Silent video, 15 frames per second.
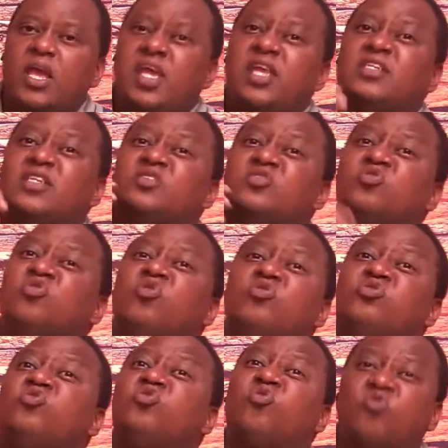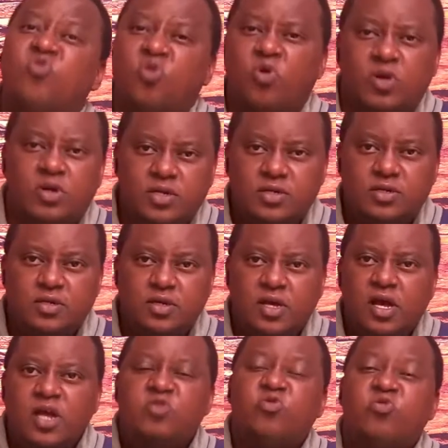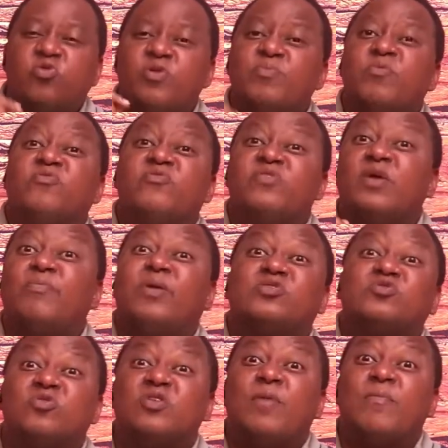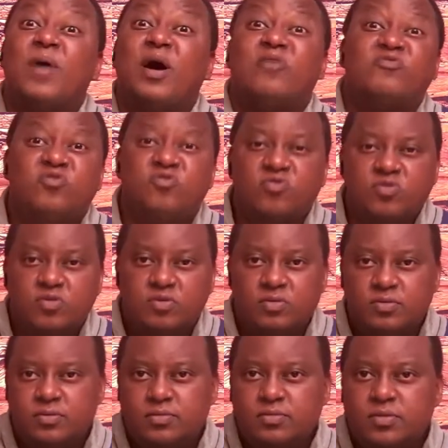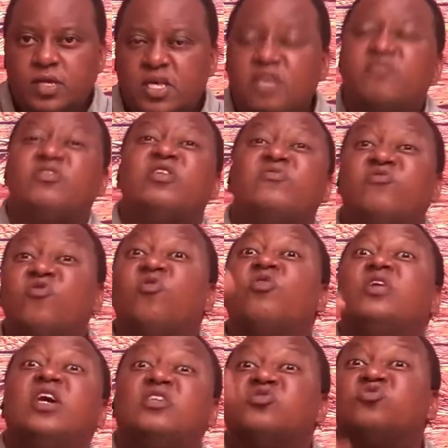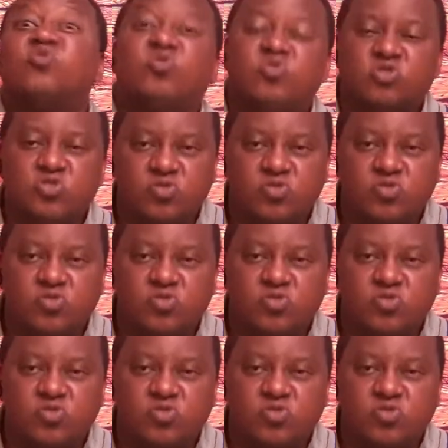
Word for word: it is not your role to remove the person above you, even if God has told